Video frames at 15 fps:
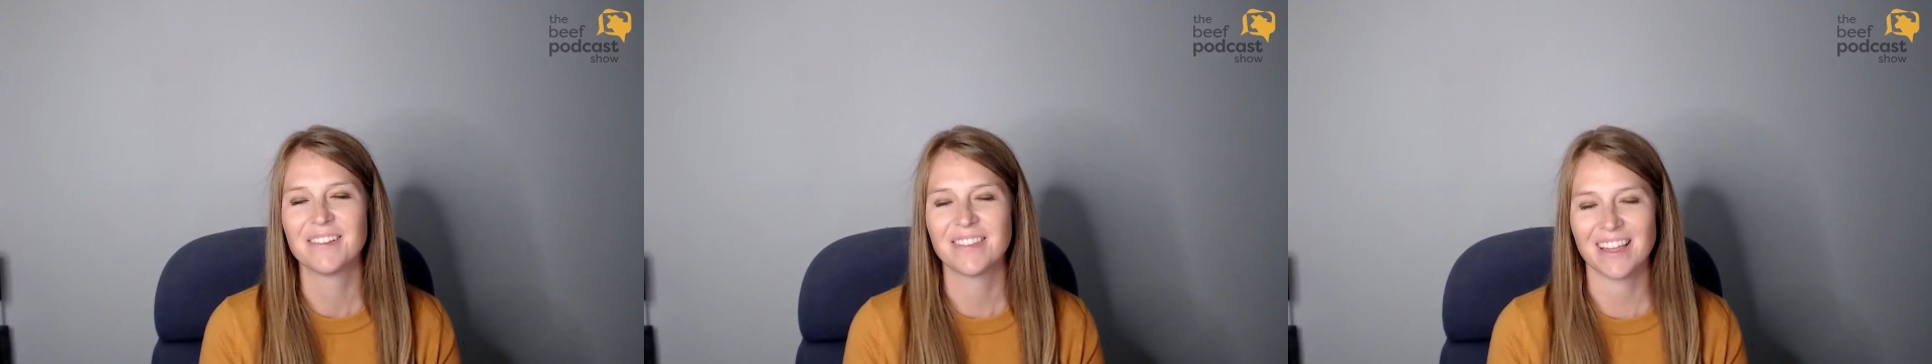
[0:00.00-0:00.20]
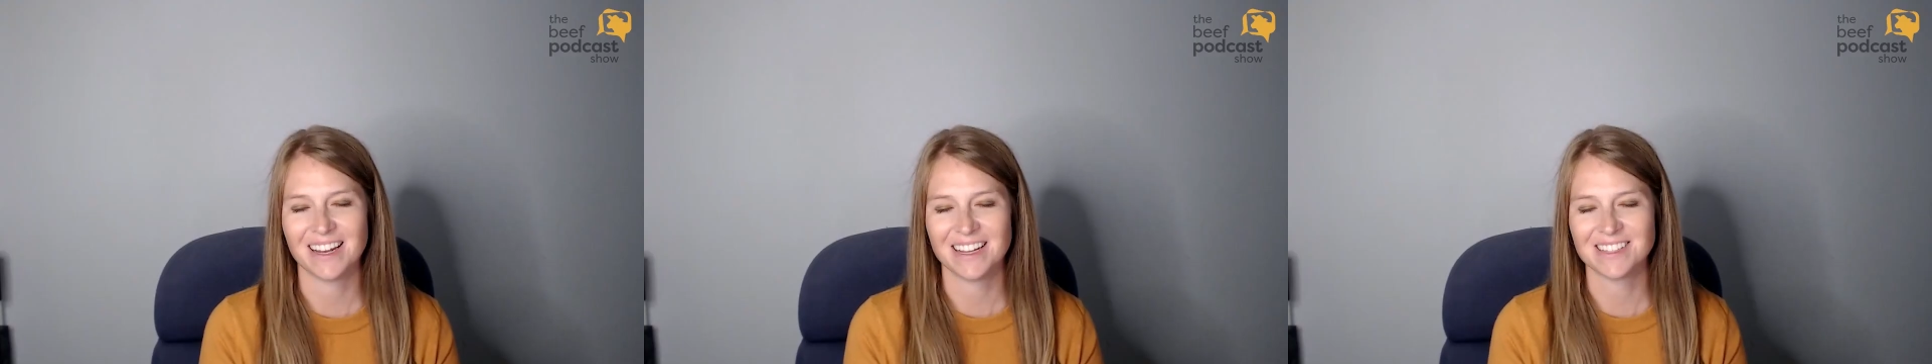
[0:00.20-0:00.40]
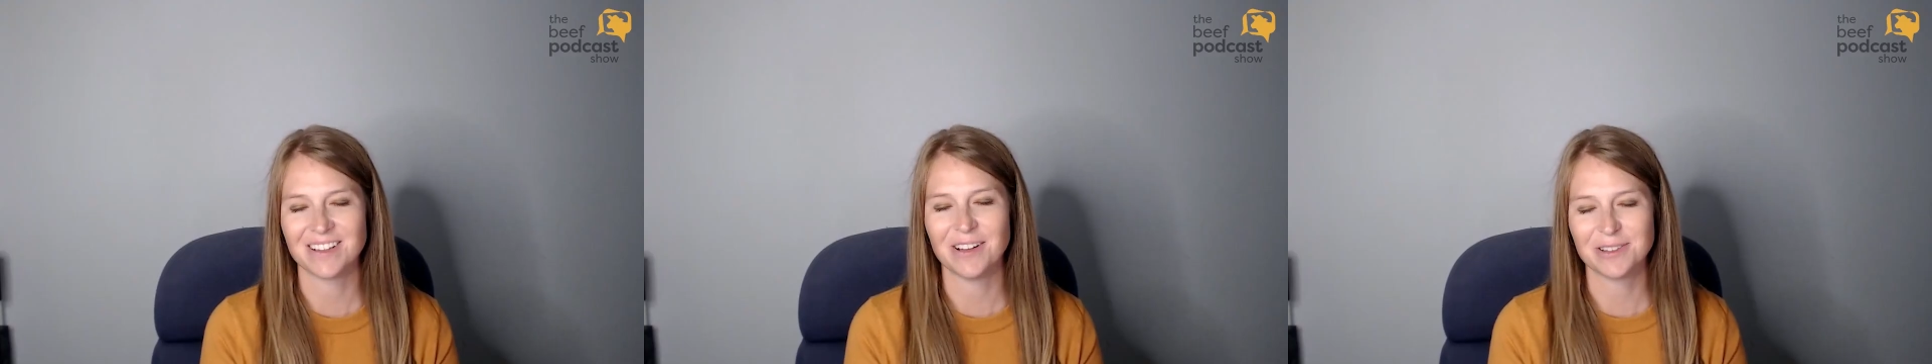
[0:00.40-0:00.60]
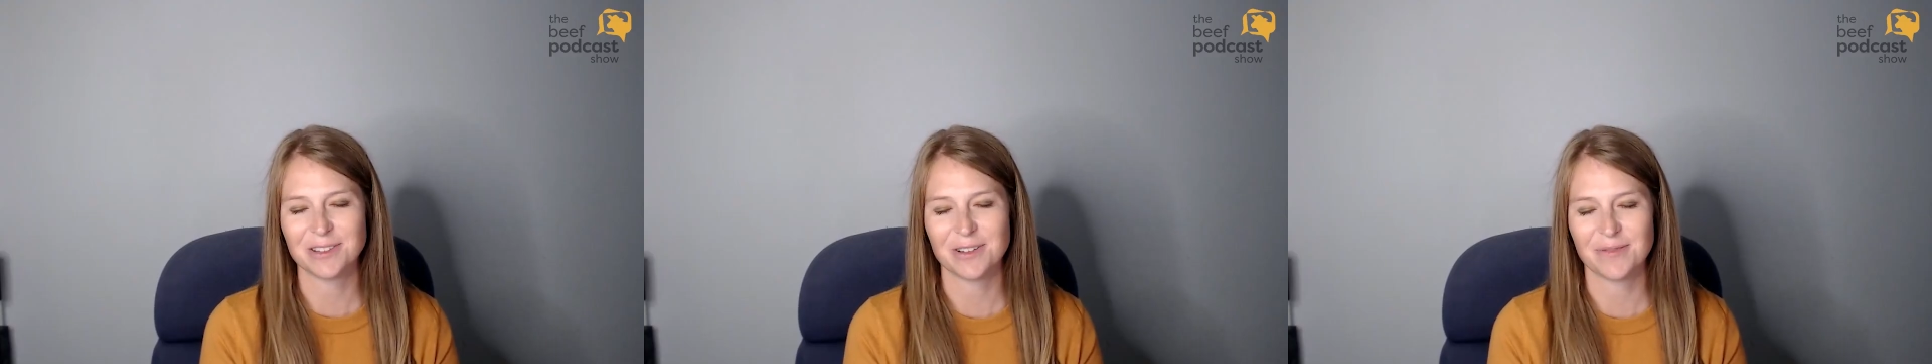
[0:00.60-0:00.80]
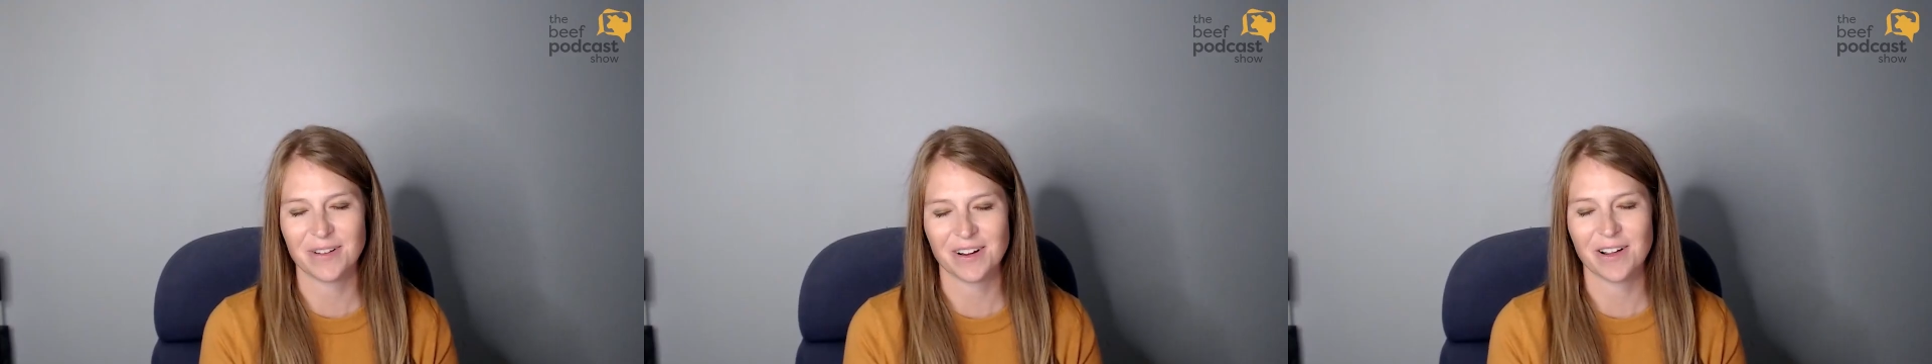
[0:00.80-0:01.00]
That is
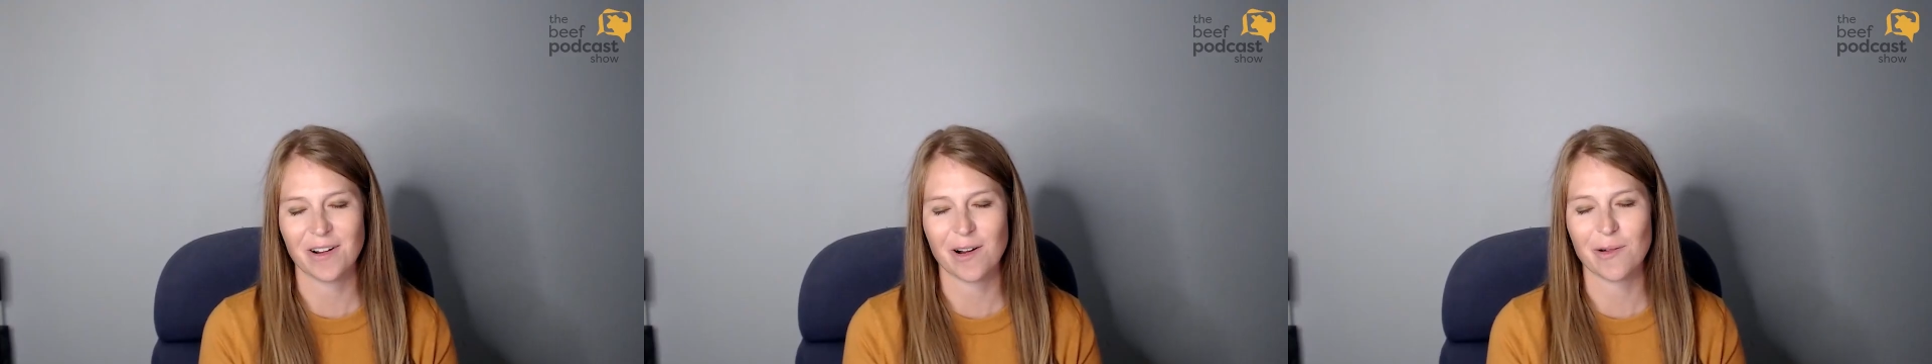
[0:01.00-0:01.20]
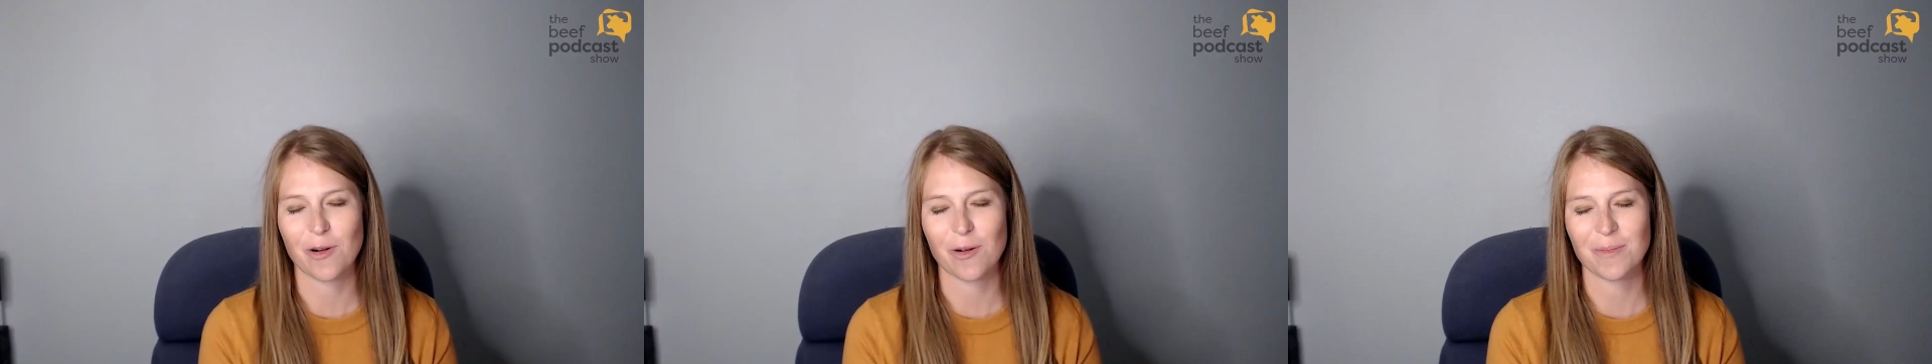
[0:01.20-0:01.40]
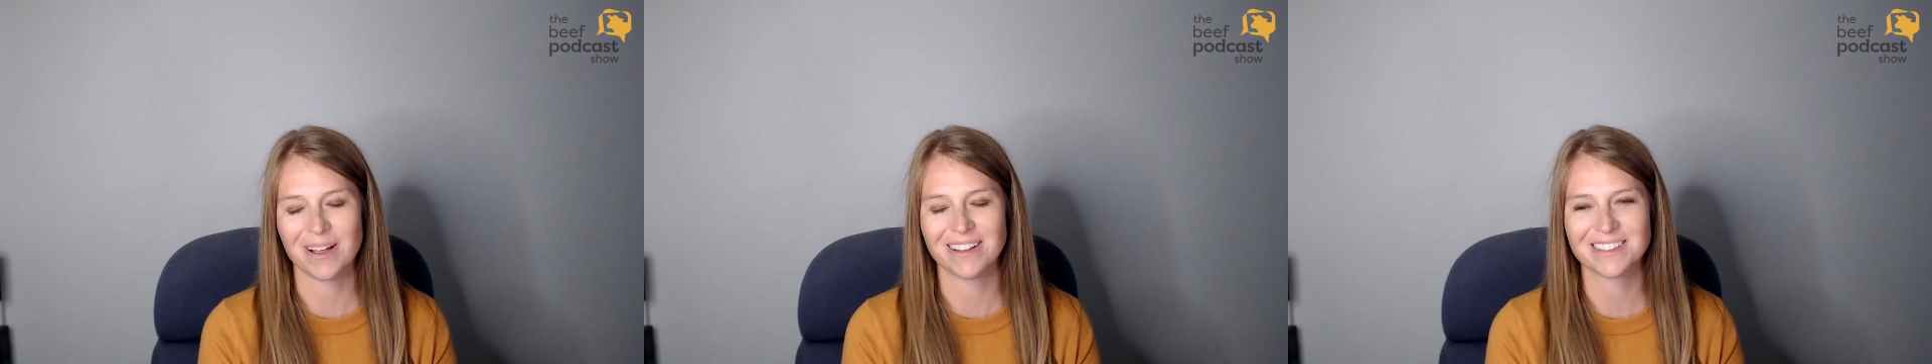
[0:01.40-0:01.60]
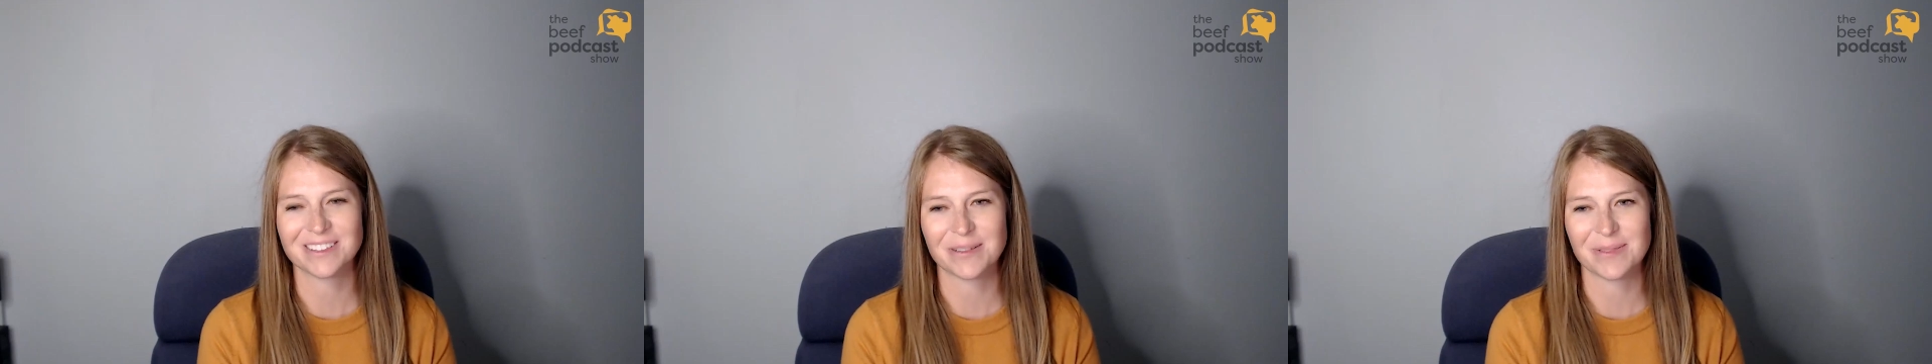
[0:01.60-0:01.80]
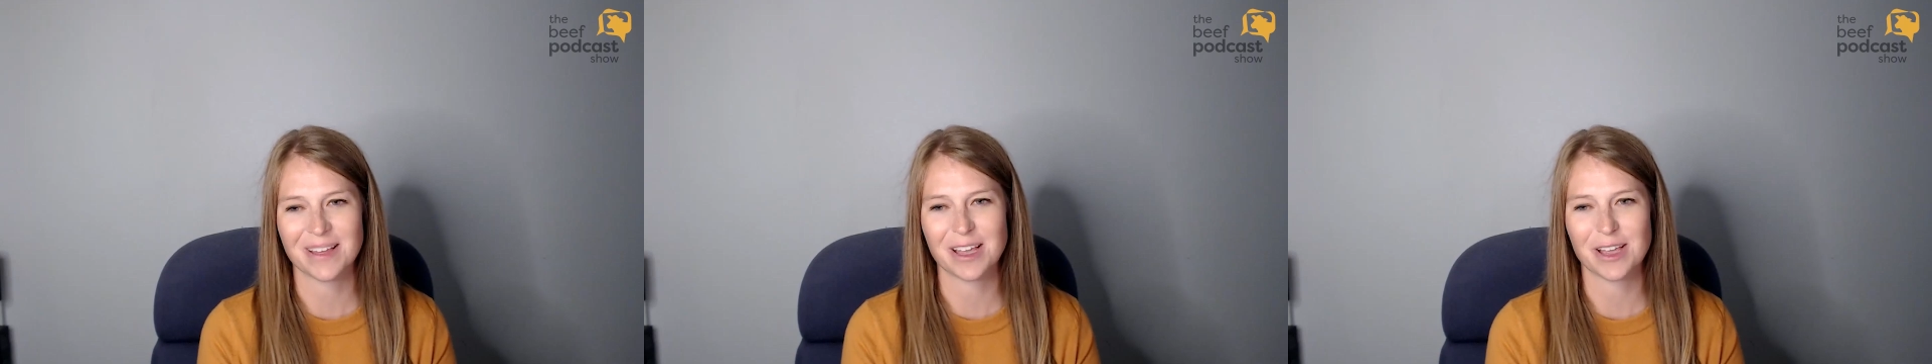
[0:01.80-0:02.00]
also very heartwarming.
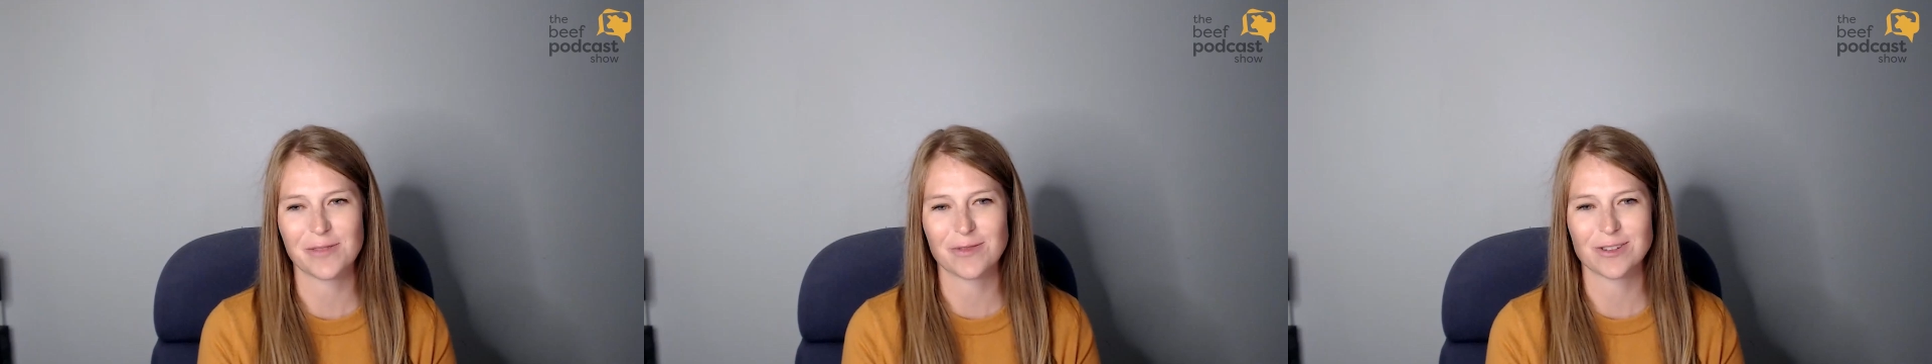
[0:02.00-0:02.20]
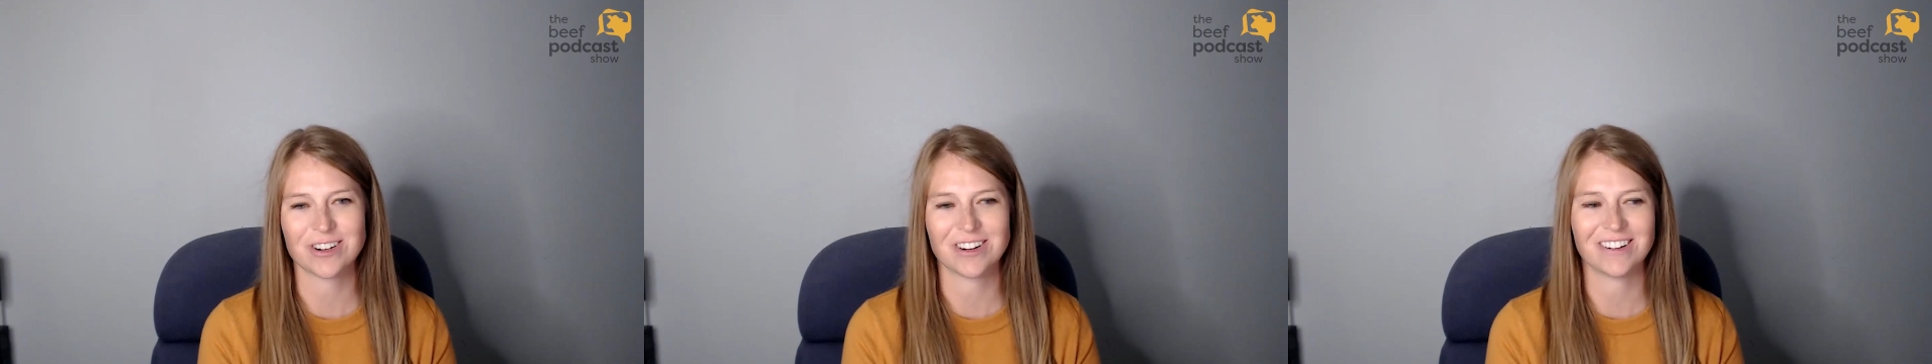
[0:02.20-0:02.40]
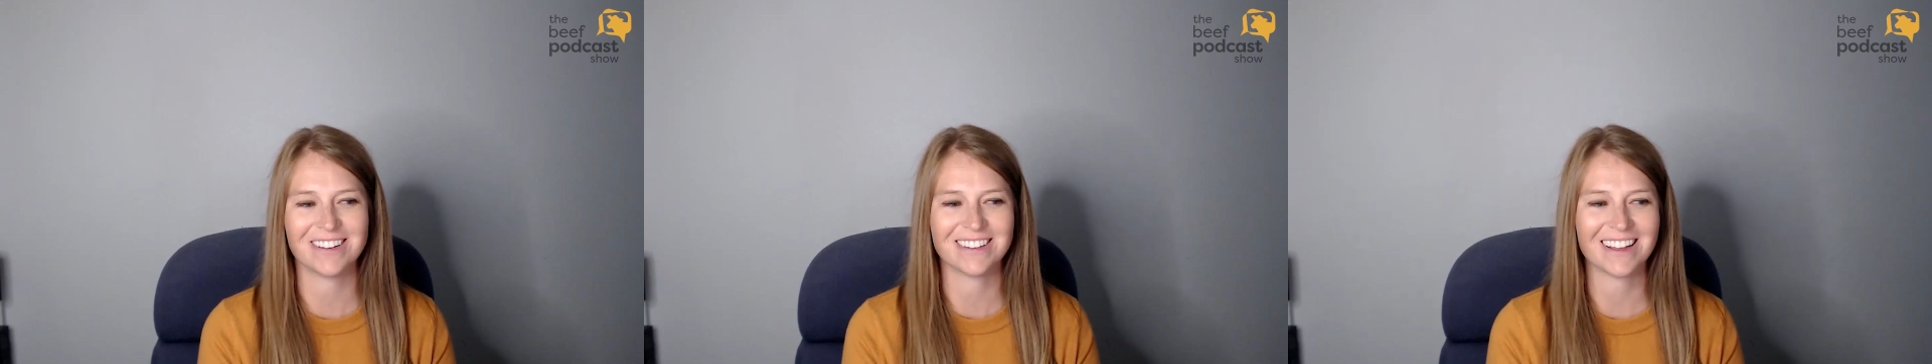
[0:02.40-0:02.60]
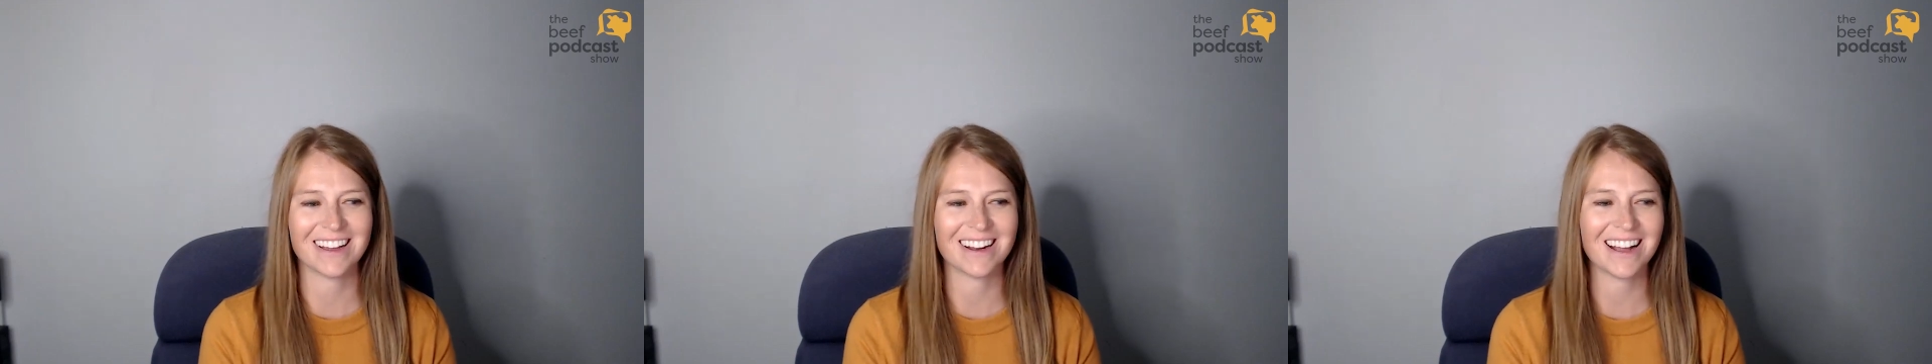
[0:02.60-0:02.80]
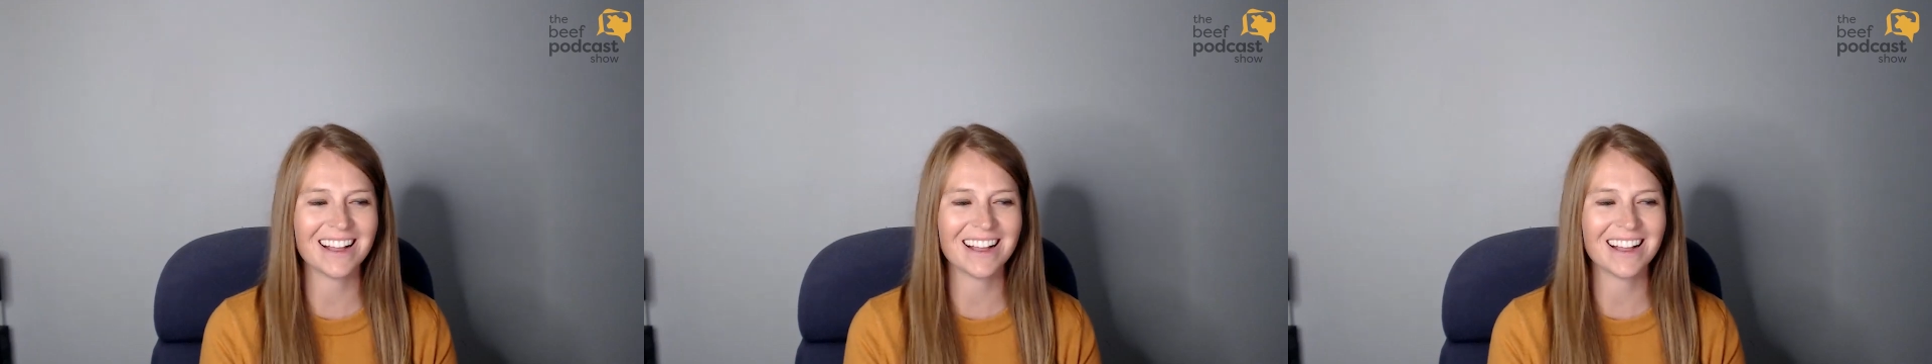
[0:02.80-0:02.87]
So thank you for sharing that.